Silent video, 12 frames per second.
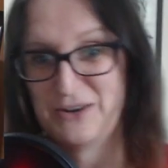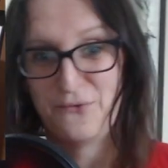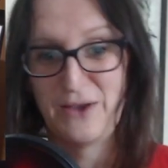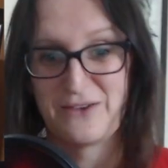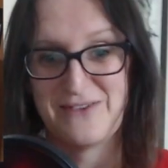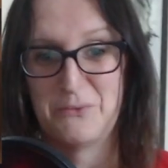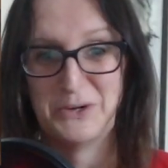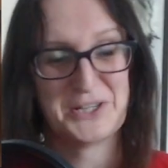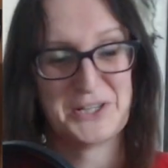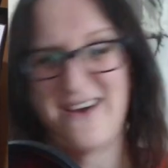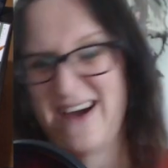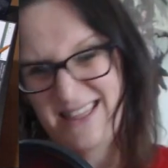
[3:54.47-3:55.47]
to figure out what's
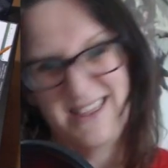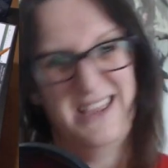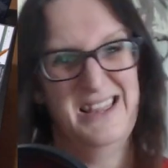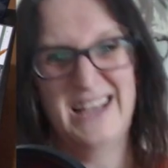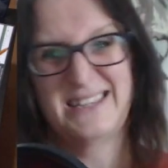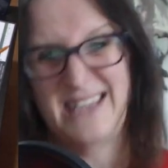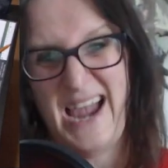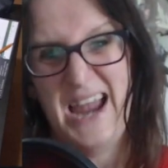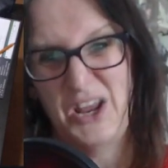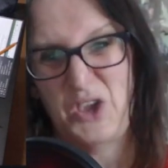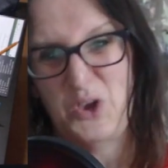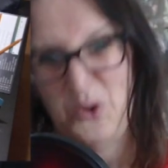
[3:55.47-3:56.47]
there. I think that's
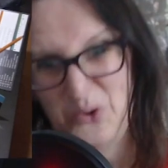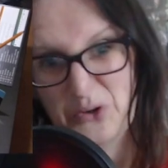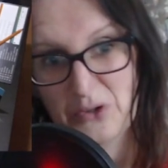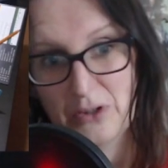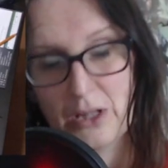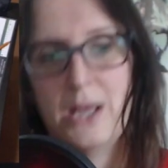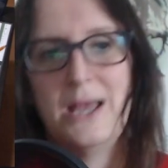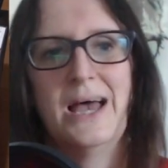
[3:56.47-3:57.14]
kind of cool.